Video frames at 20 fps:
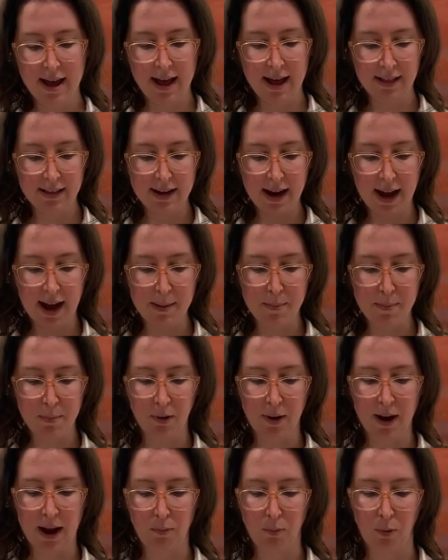Eliad
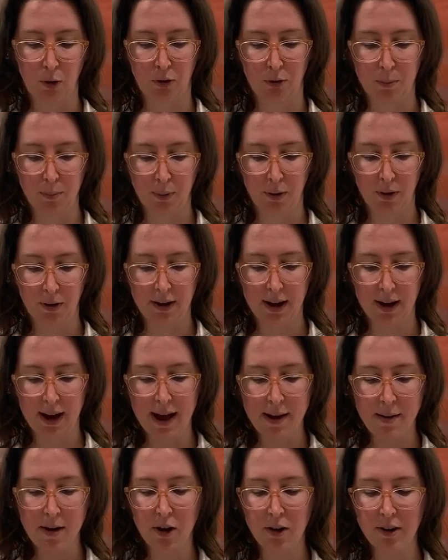Moreh-Rosenberg
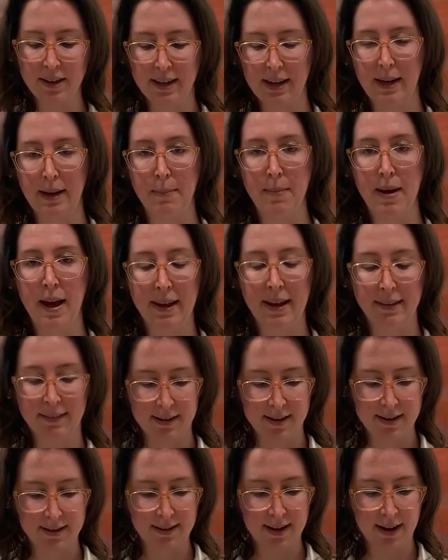and her team has
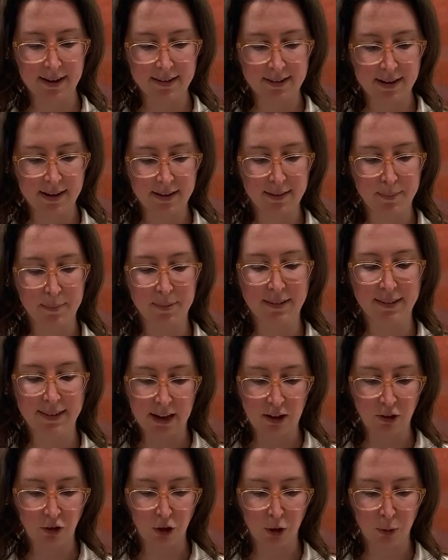conducted
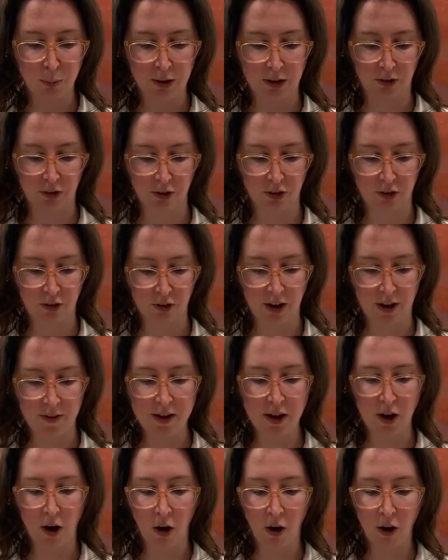substantial research on
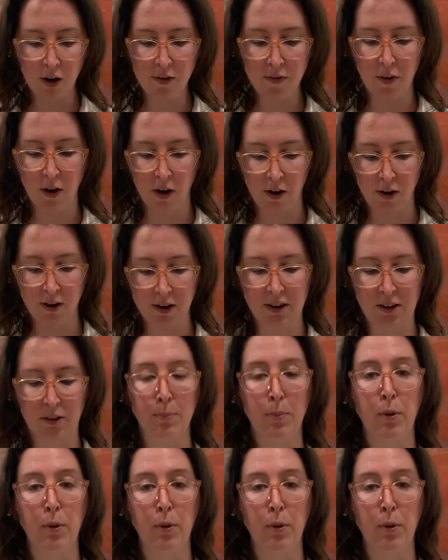the art of artists